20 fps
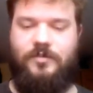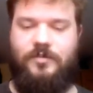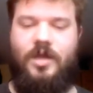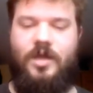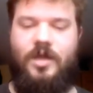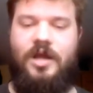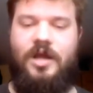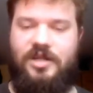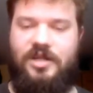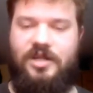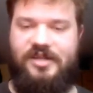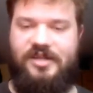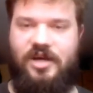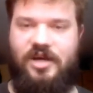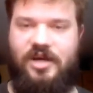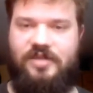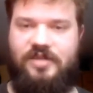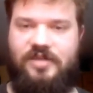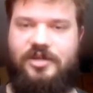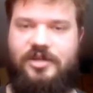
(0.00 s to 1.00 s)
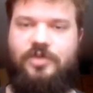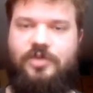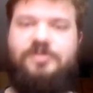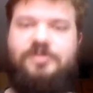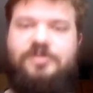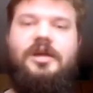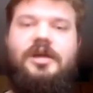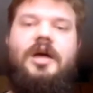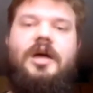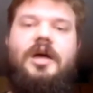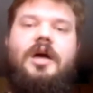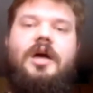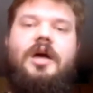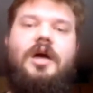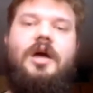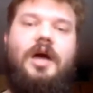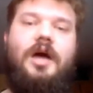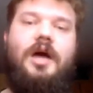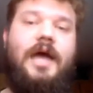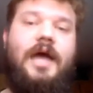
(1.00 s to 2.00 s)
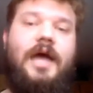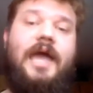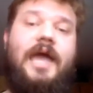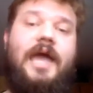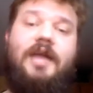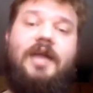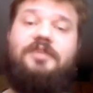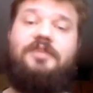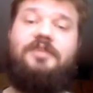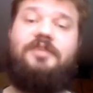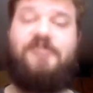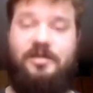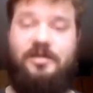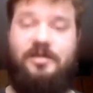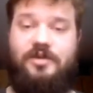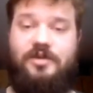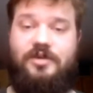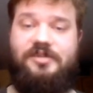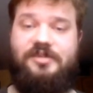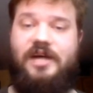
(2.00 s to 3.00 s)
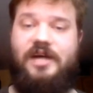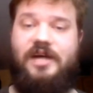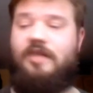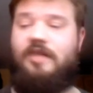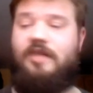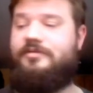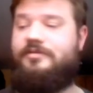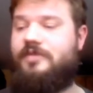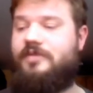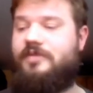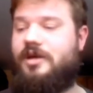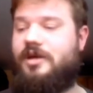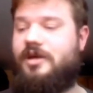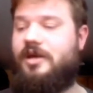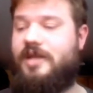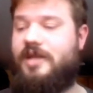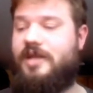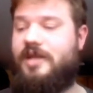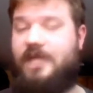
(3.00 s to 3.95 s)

discuss those, and save yourself that